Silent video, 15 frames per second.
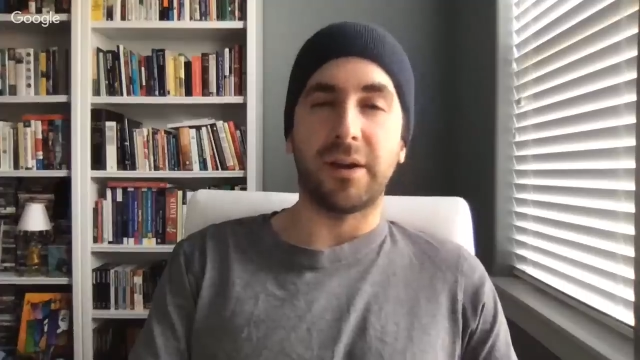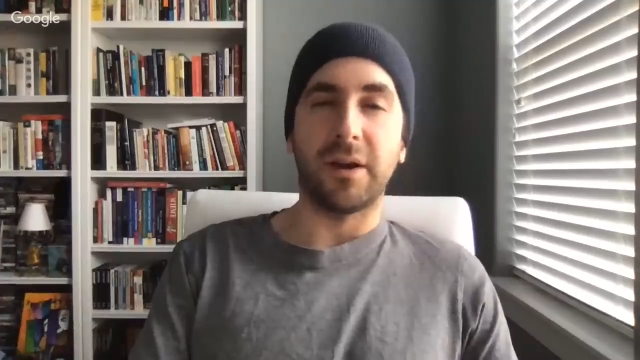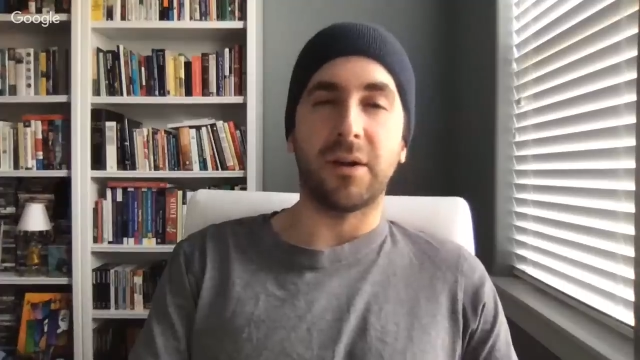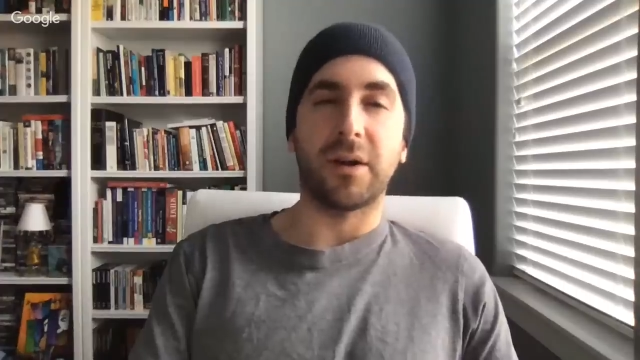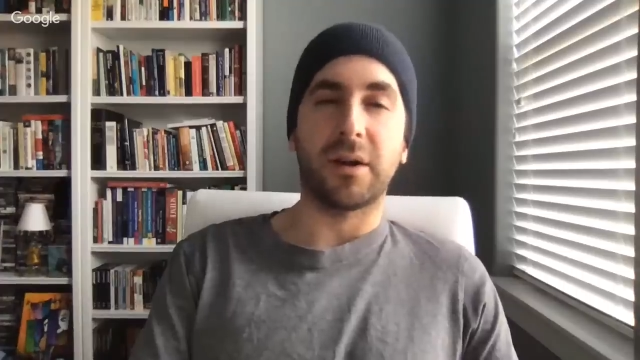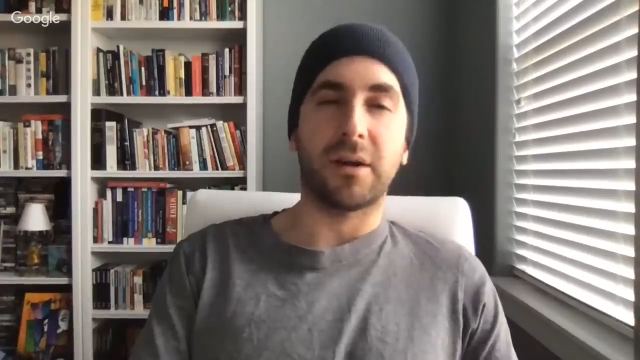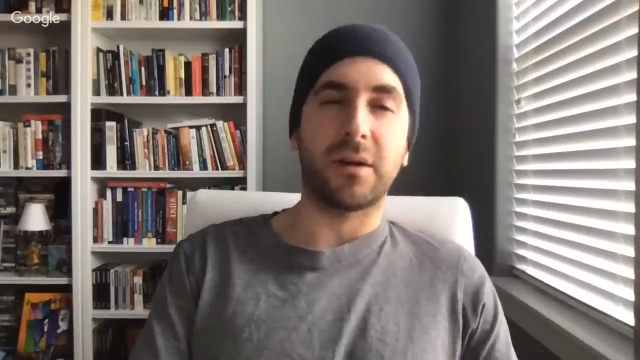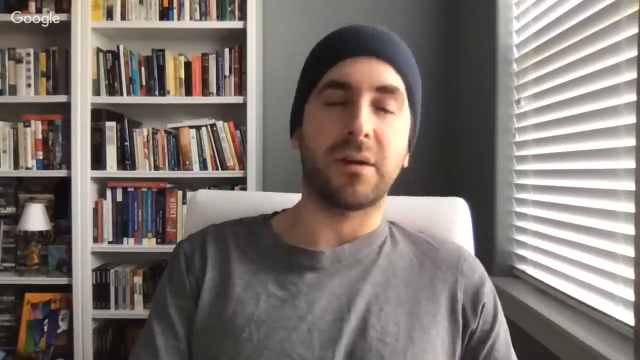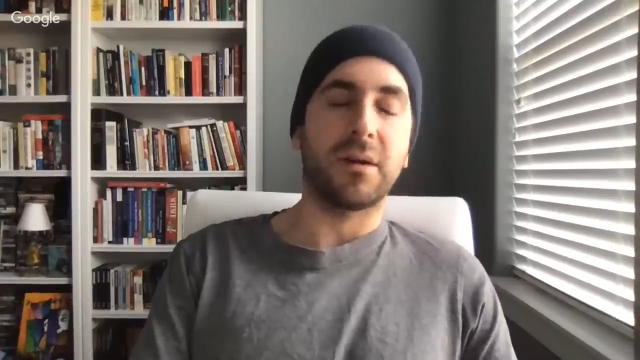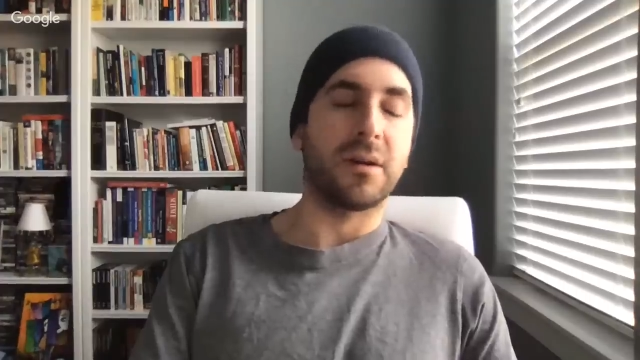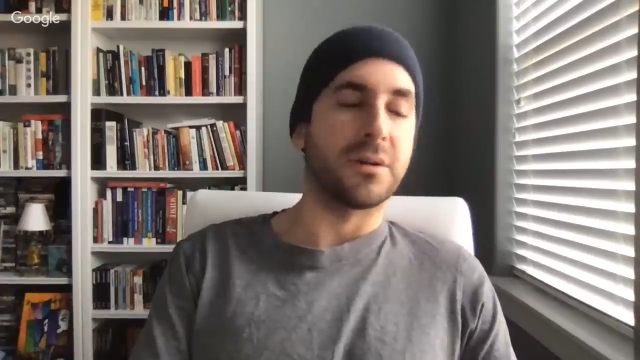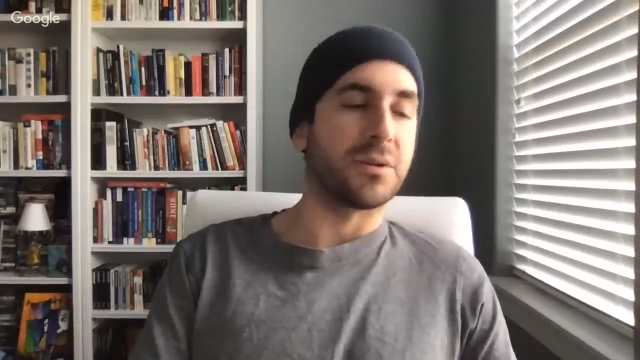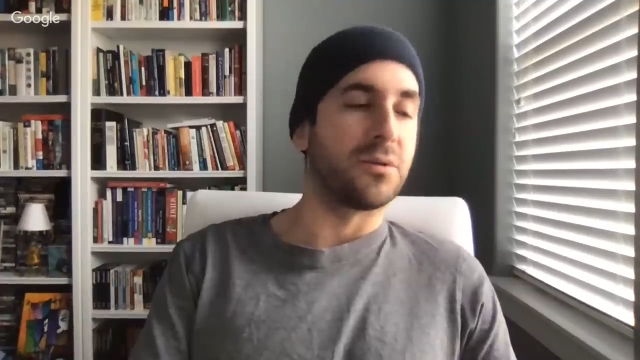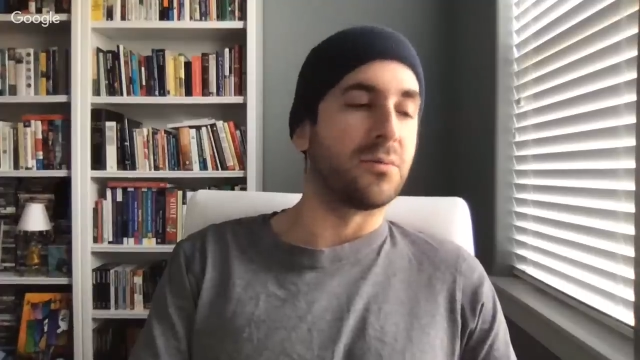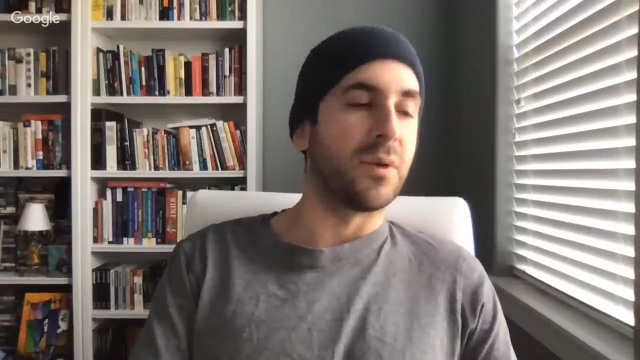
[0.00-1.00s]
Derek
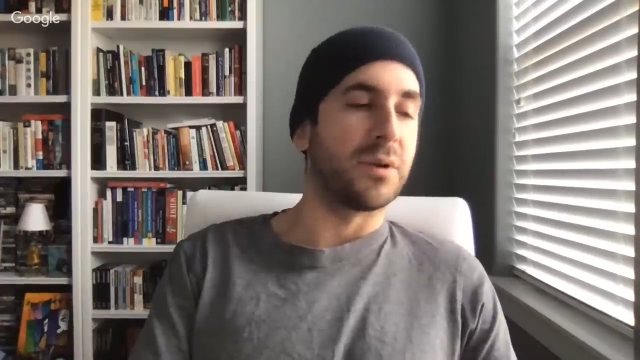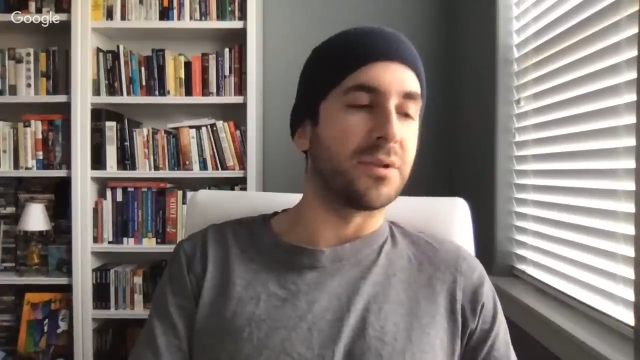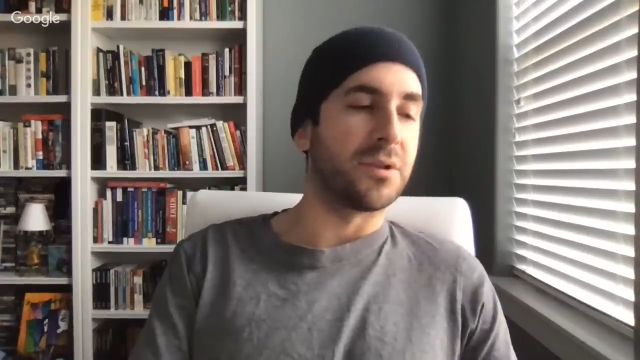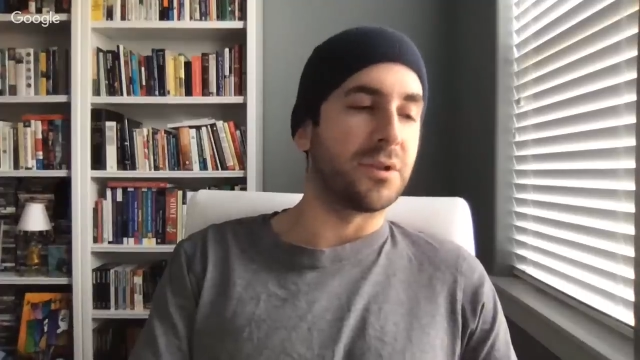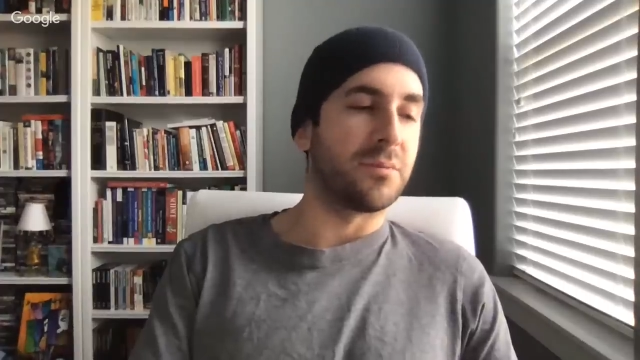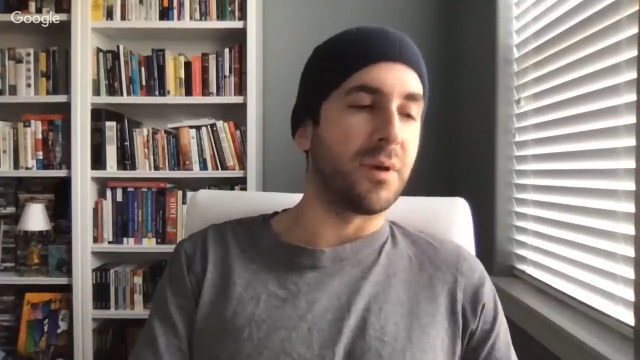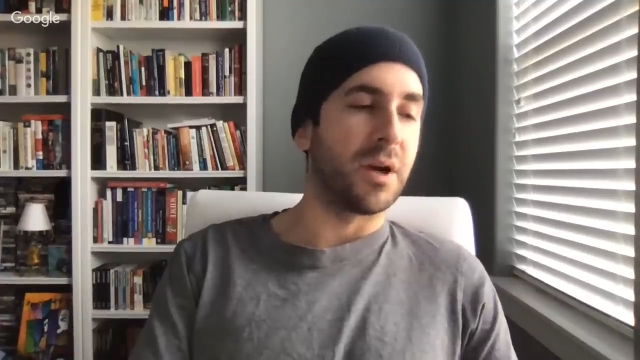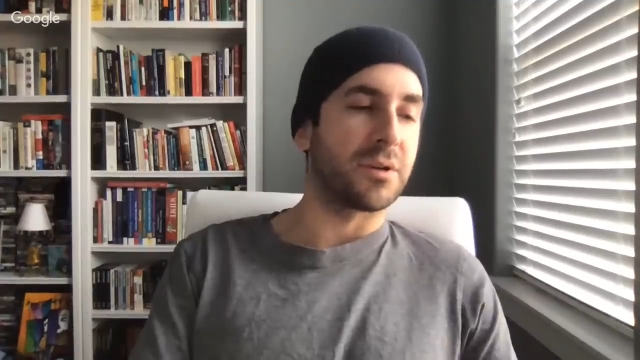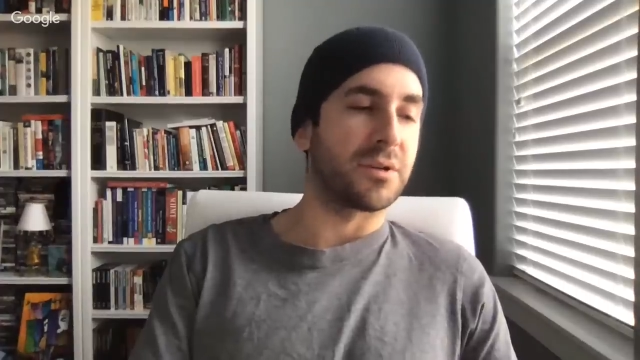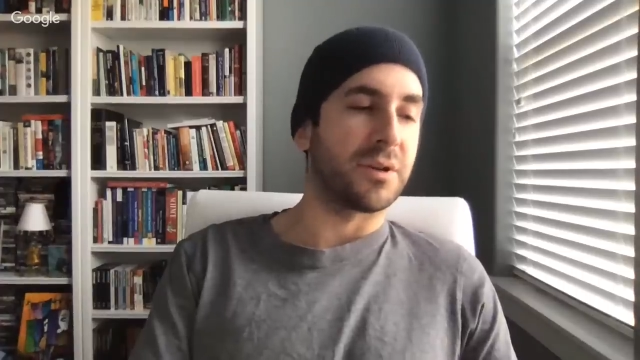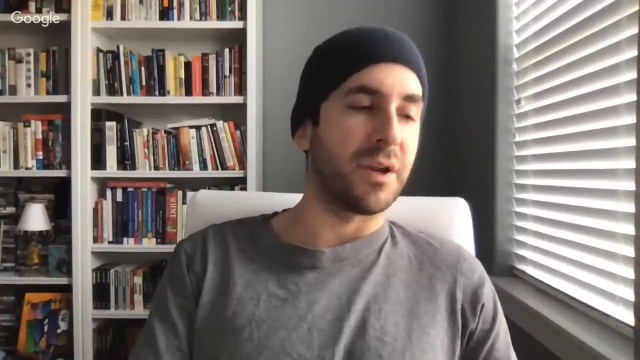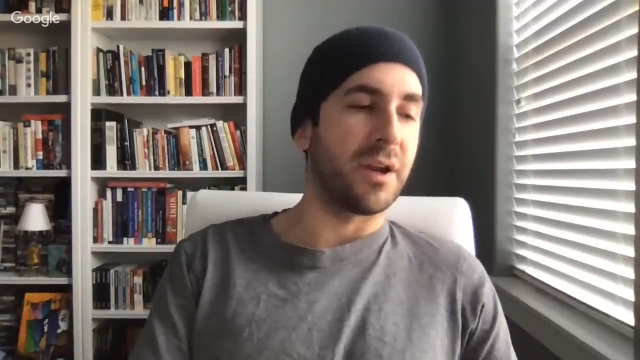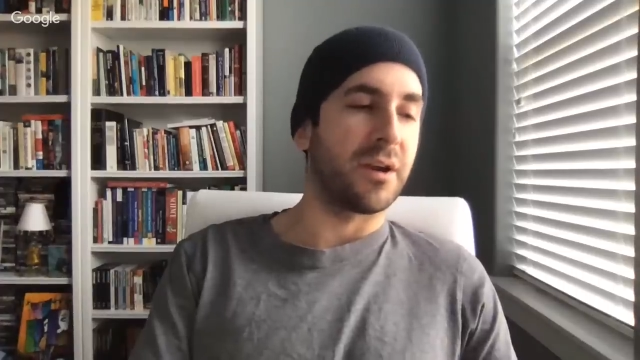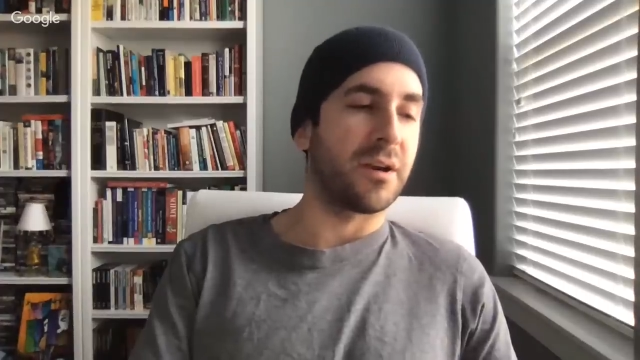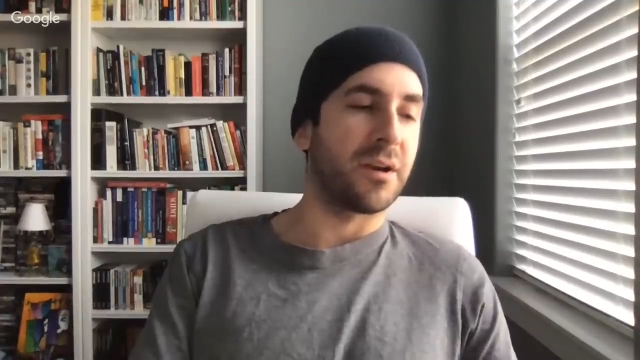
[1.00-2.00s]
is who runs
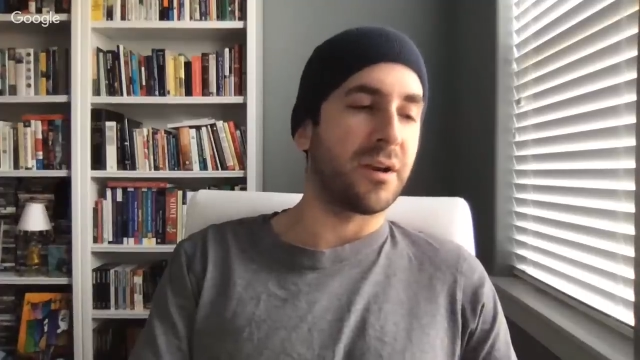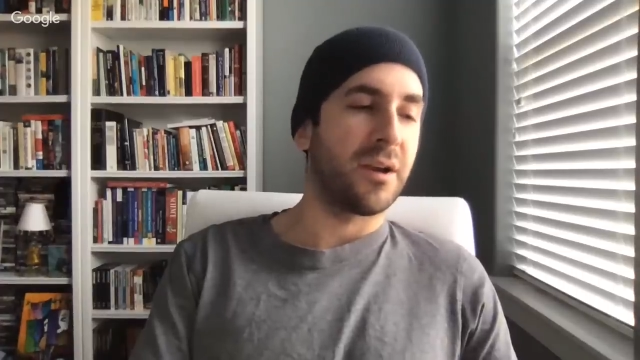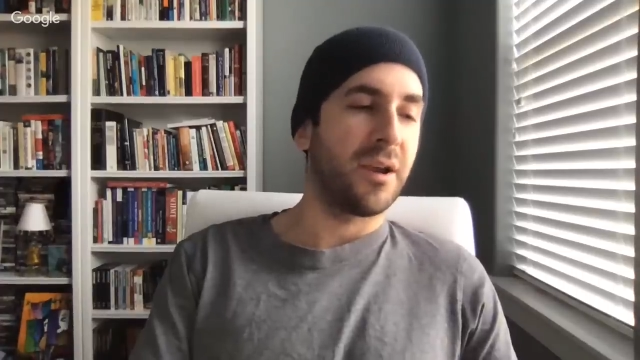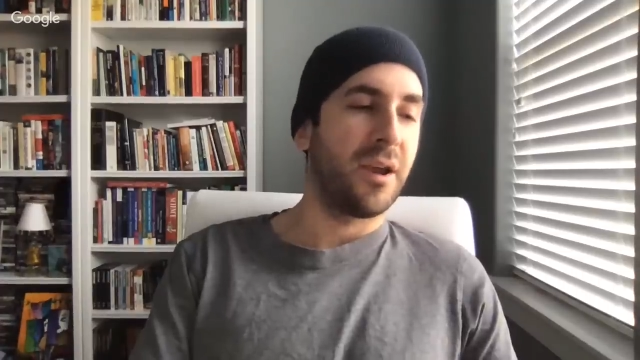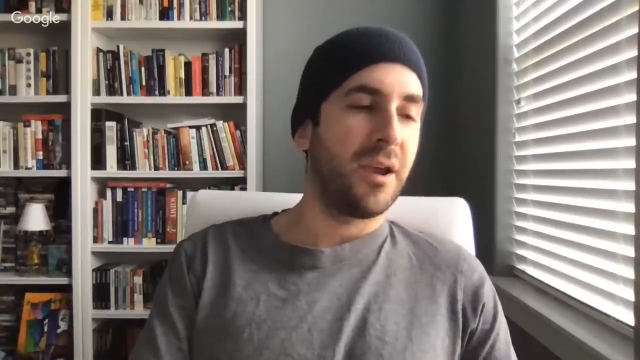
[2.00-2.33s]
Gematrinator.